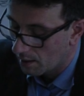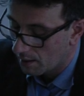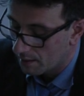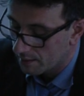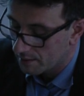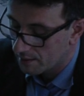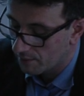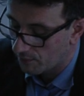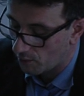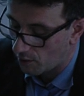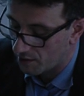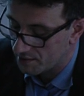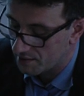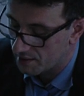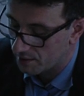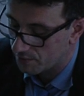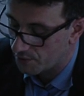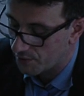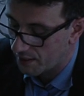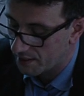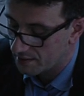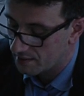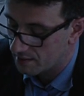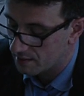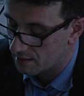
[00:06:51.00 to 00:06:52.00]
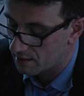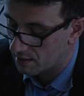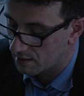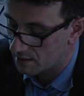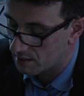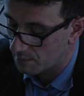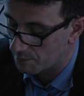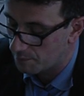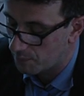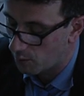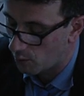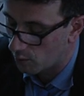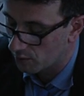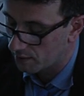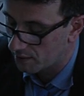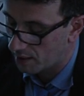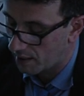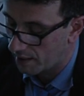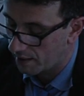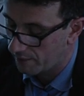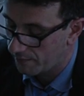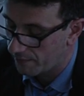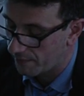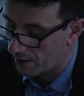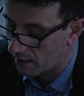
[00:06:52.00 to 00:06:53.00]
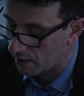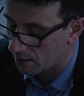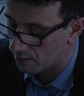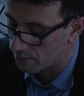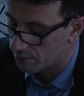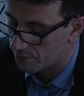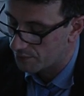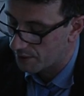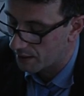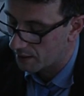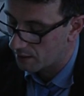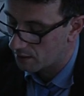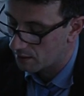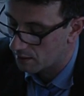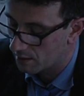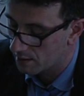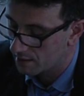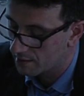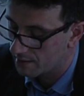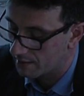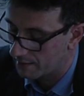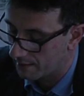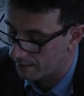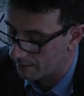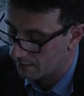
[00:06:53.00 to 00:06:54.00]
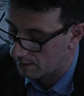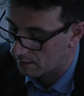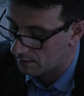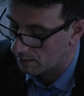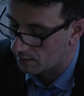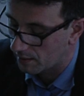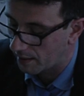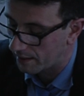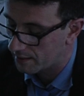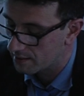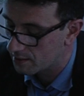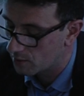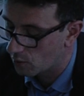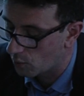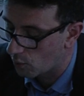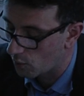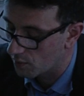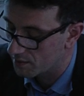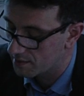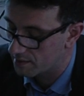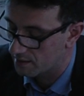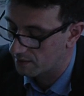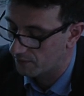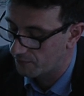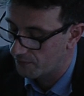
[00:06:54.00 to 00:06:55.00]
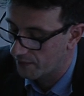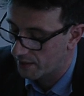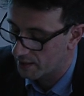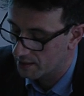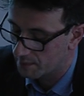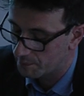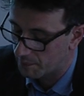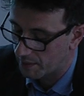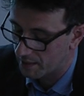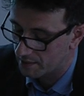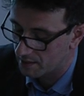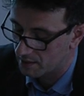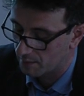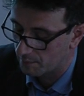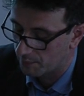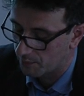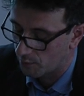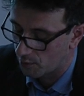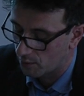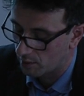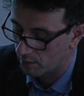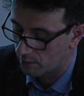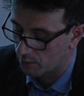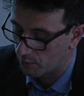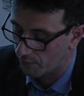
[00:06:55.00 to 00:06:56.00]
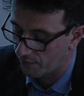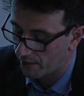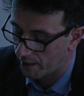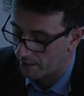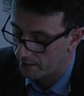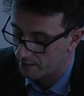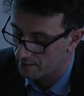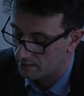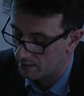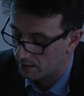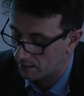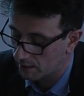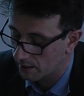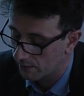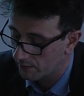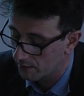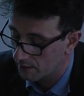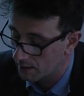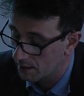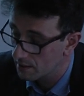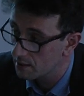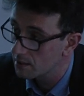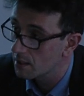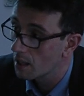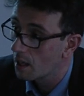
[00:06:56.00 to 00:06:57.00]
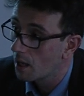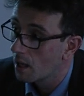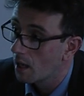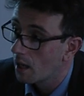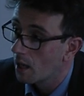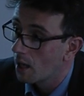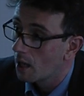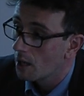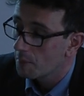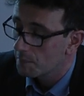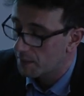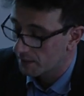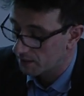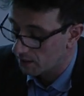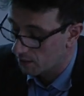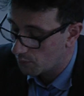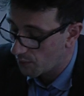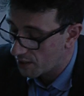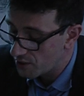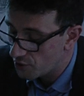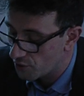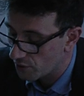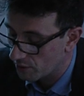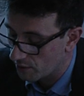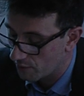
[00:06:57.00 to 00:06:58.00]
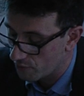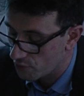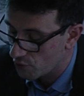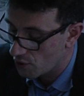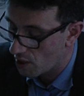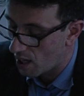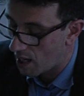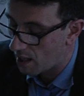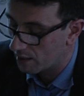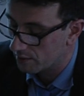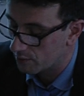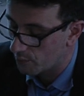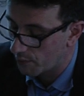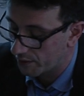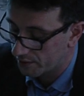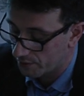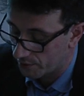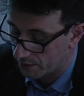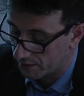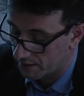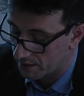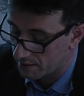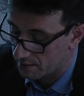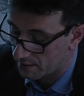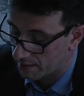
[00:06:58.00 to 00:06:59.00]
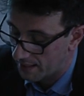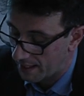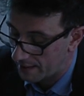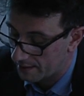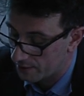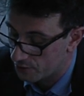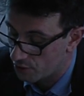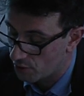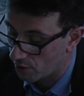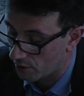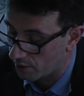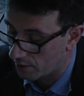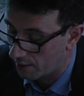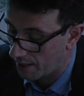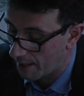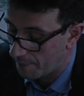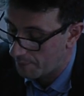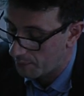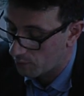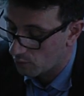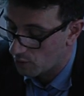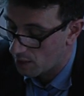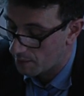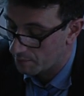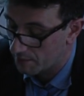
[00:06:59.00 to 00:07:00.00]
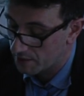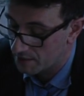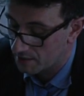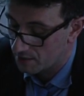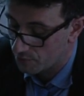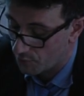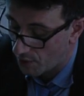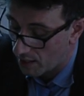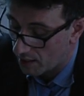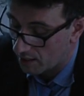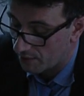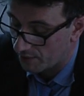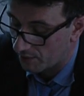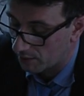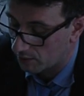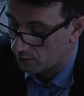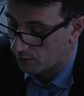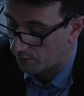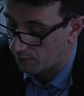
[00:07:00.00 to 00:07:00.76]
The voice addresses the sympota, fellow drinkers, it exhorts in first person plural to various activities, but the question of genre, whether it is an elegy or an epigram, is relevant,